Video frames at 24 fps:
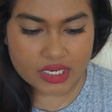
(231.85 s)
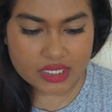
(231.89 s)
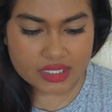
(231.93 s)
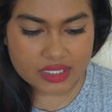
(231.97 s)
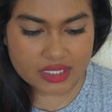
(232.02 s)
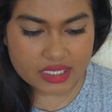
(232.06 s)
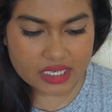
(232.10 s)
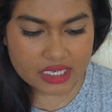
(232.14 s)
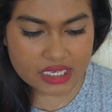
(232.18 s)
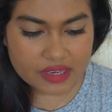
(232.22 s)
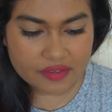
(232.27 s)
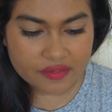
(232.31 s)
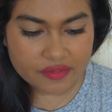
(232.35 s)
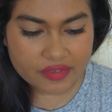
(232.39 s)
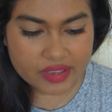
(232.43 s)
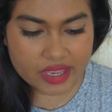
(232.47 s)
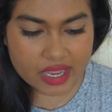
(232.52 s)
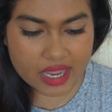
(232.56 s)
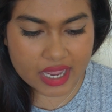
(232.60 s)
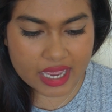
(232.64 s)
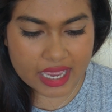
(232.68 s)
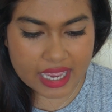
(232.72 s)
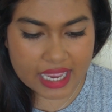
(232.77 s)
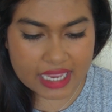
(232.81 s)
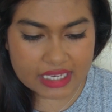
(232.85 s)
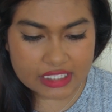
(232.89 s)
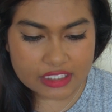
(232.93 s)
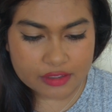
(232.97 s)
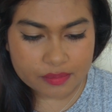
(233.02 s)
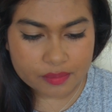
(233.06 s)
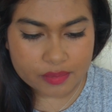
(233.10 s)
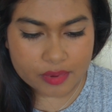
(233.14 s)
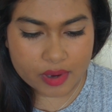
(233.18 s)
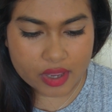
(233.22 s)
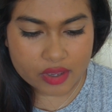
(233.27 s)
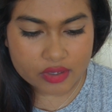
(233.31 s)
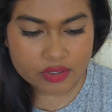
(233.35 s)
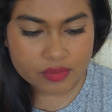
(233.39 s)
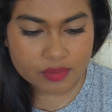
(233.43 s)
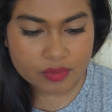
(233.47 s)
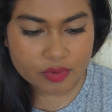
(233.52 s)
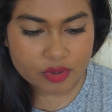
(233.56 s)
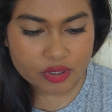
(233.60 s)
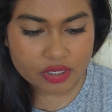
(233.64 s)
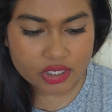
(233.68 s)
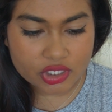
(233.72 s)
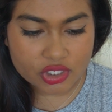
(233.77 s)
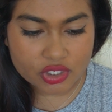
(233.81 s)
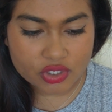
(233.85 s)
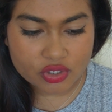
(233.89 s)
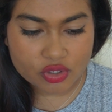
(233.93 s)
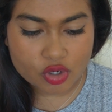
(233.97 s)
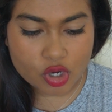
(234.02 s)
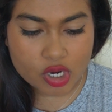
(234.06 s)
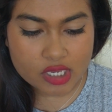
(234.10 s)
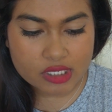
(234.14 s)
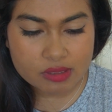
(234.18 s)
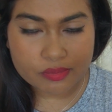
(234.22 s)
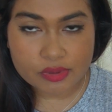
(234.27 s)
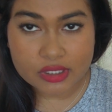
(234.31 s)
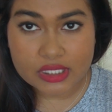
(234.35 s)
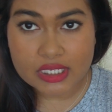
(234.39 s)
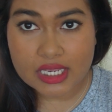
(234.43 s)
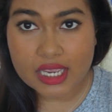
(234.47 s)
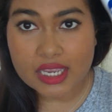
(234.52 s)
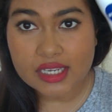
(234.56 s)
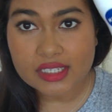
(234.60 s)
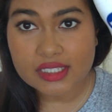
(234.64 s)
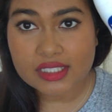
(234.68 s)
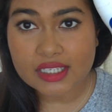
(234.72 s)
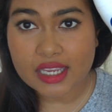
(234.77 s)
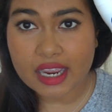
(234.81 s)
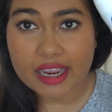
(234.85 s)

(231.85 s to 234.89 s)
It's the Nivea Antiperspirant Stress Protect.